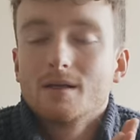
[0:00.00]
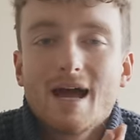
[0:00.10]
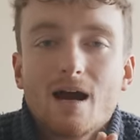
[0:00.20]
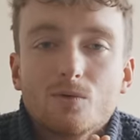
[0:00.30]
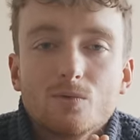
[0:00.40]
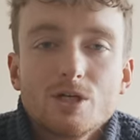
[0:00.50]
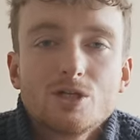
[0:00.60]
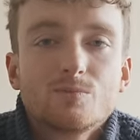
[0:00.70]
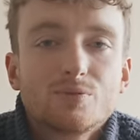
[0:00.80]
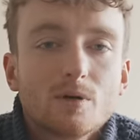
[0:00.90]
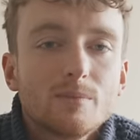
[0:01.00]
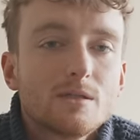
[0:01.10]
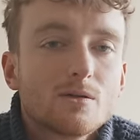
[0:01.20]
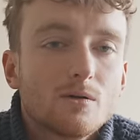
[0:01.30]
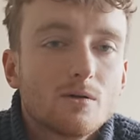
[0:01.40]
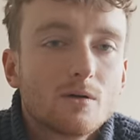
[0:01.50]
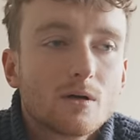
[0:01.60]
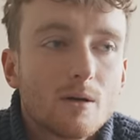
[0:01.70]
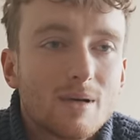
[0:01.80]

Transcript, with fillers: now we should probably talk